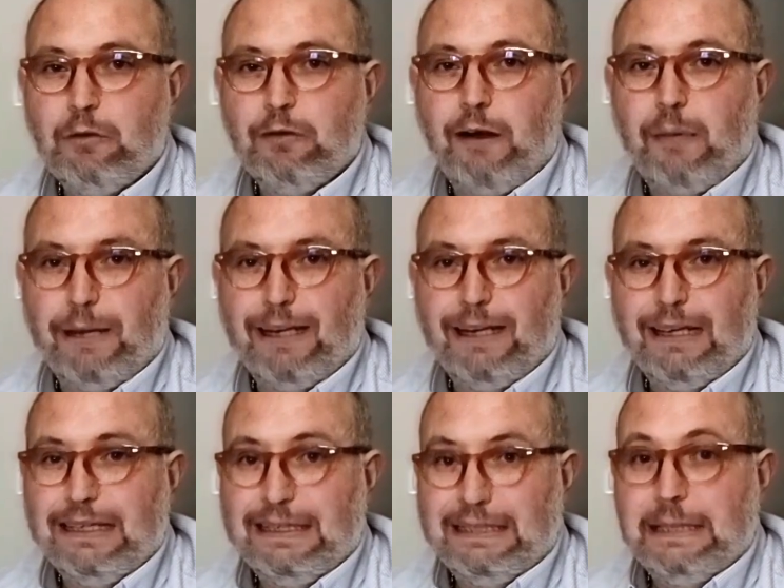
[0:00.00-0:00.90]
farming
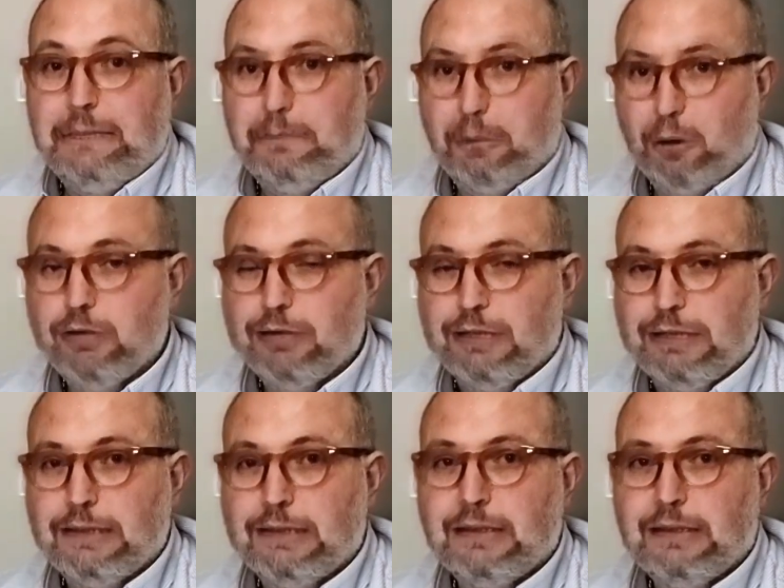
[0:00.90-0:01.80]
is
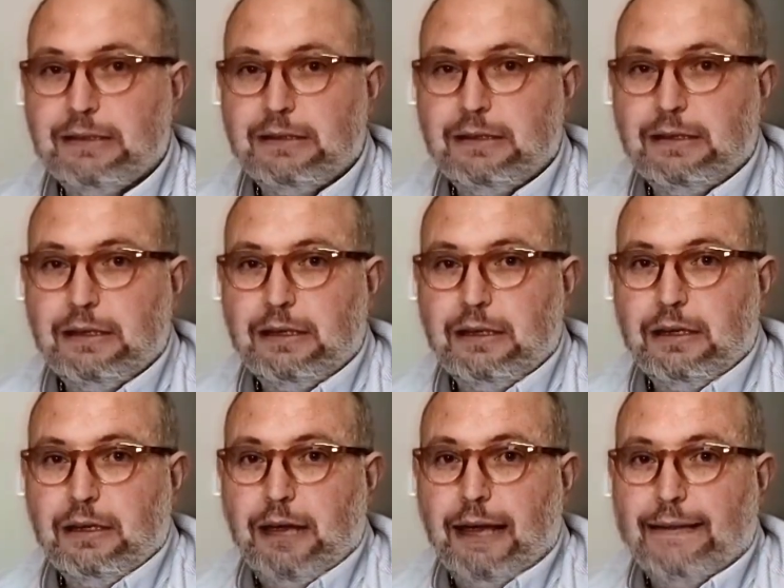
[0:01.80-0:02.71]
important
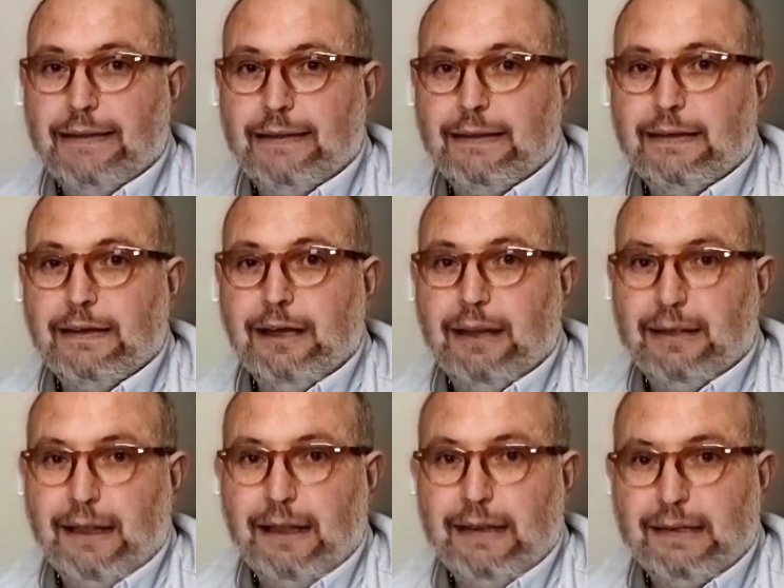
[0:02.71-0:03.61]
at the
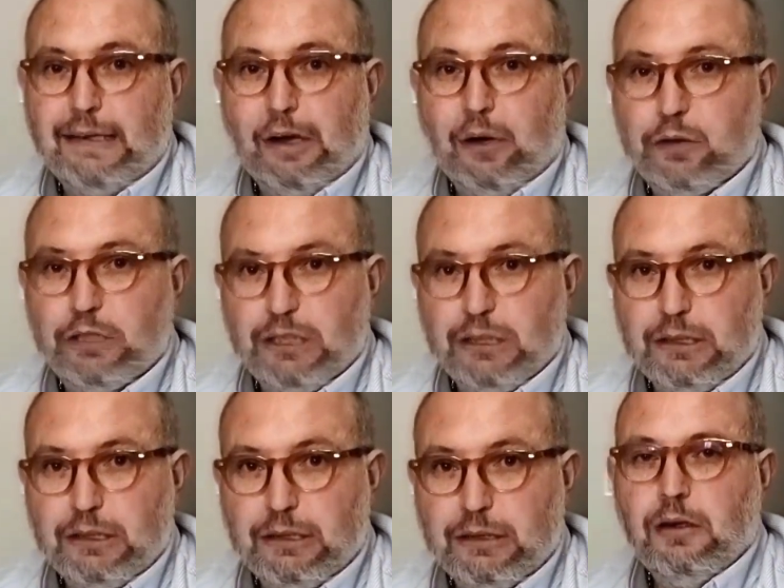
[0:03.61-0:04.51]
Atlantic Ocean,
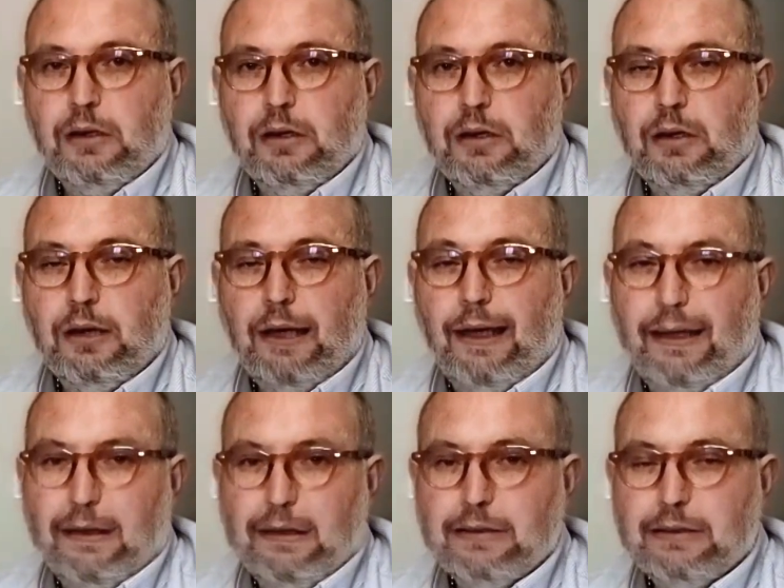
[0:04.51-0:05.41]

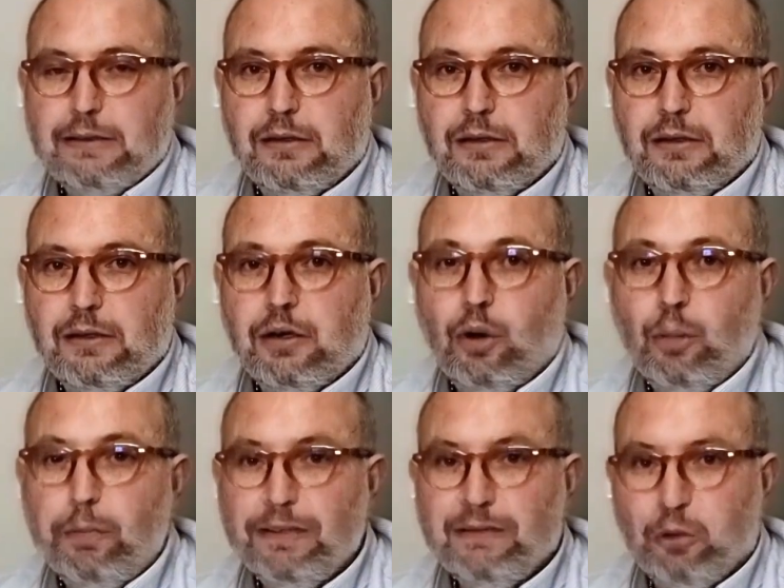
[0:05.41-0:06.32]
and
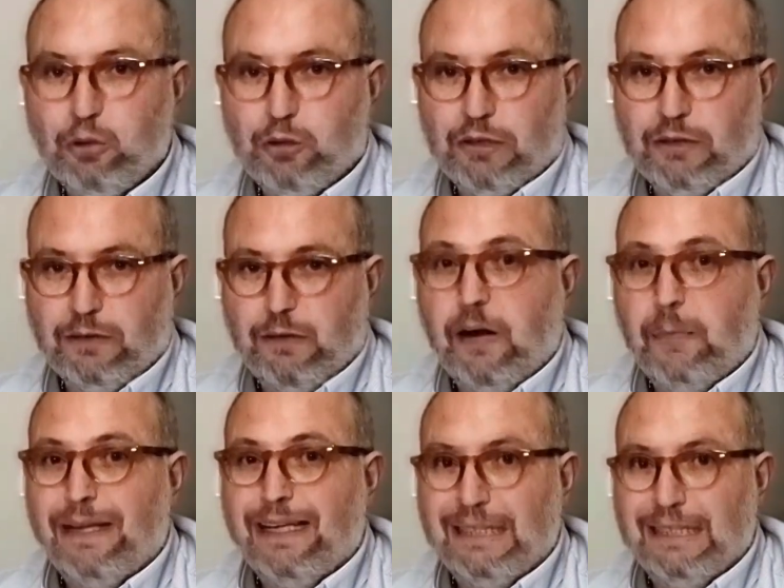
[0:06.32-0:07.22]
open water
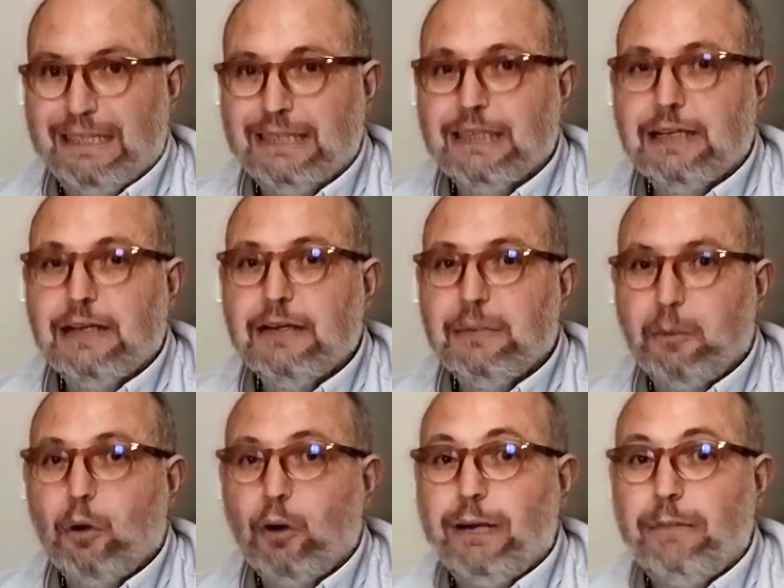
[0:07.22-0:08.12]
farming is
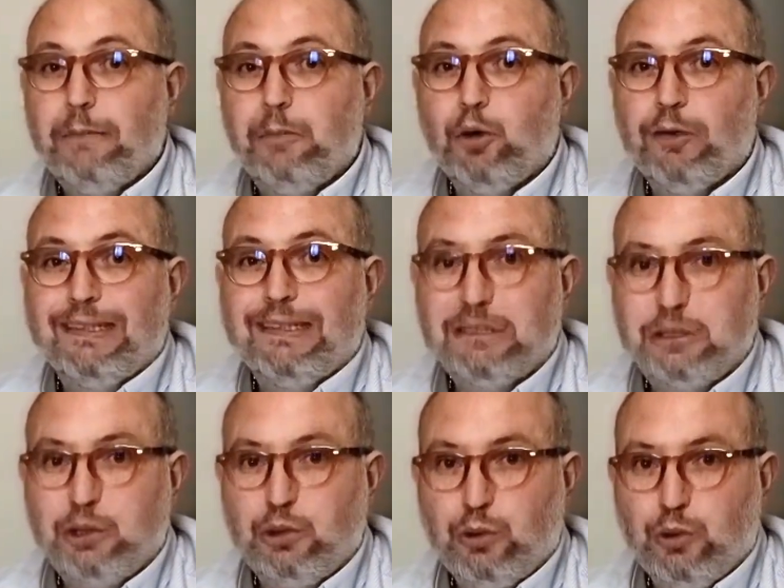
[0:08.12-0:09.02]
more important
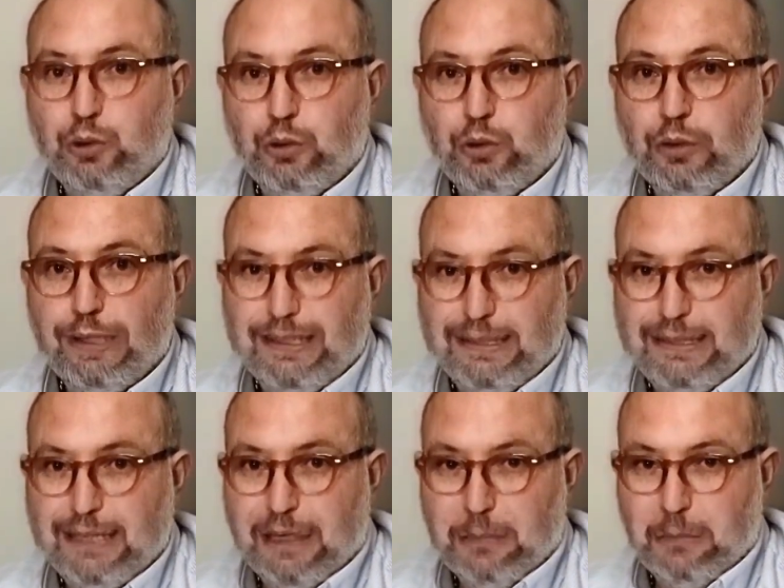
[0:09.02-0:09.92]
too in
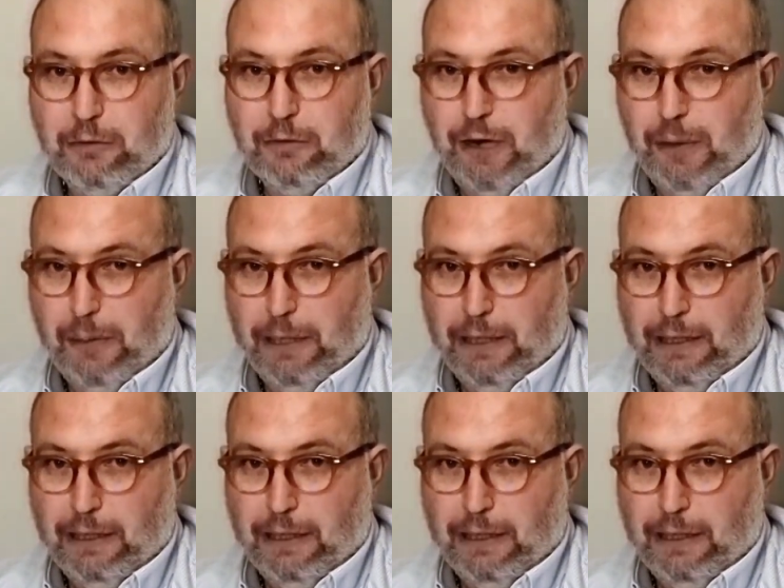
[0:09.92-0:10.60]
salmon farming.